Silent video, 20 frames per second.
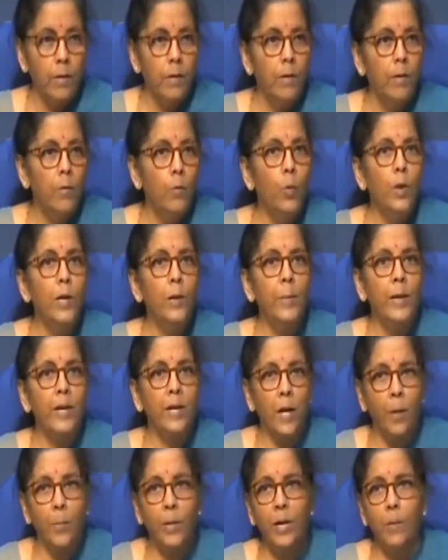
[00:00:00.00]
will be
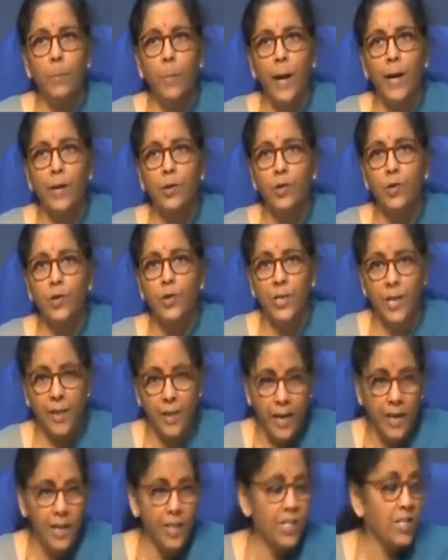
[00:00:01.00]
coming back to say,
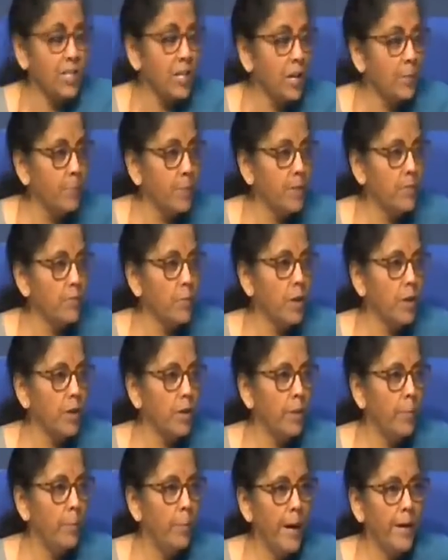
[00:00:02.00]
can I start my
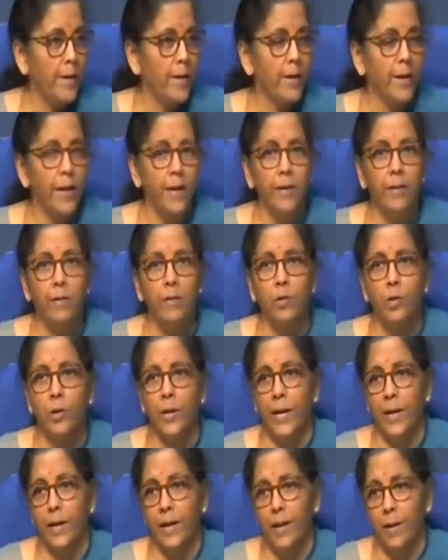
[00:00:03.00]
work back again?
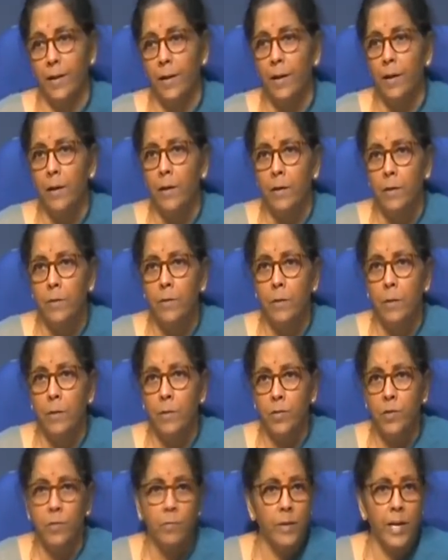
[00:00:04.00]
Can I
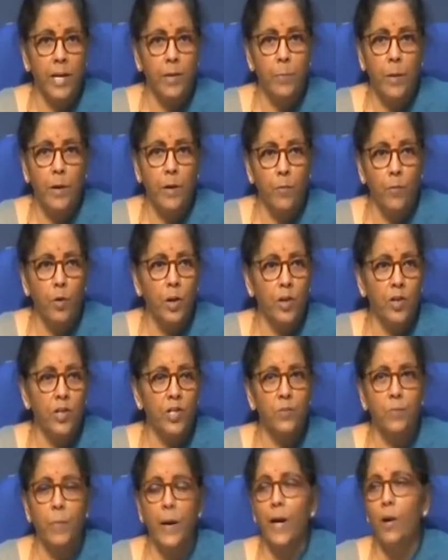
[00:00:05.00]
get my workers
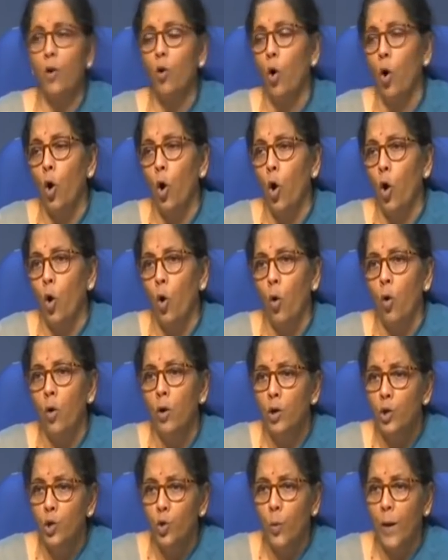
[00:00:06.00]
back?
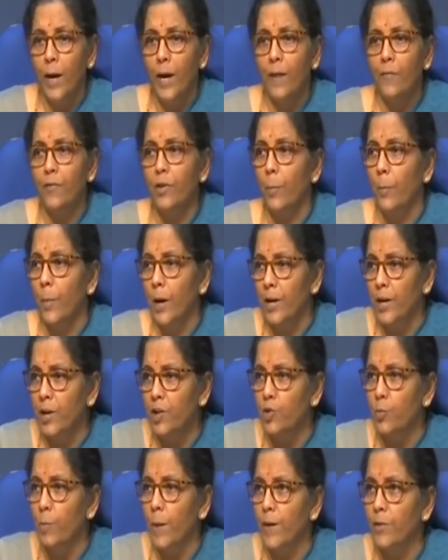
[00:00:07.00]
Or do I have the money
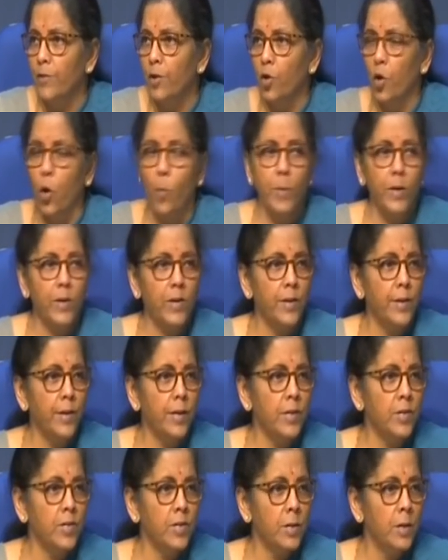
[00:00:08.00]
to buy the raw
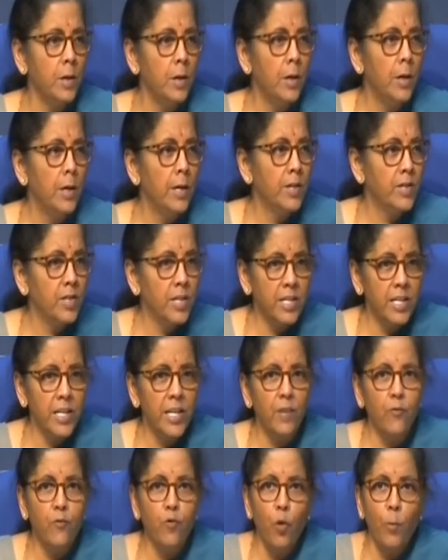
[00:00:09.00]
materials? Is it
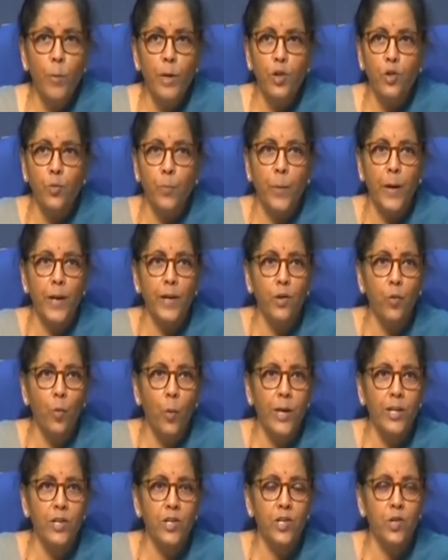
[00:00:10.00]
enough for me to pay the
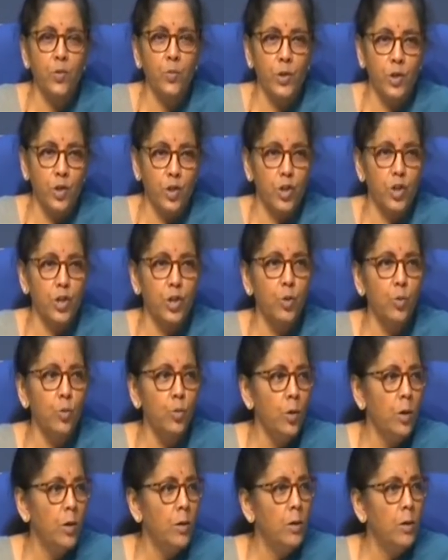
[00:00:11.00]
wages which is due?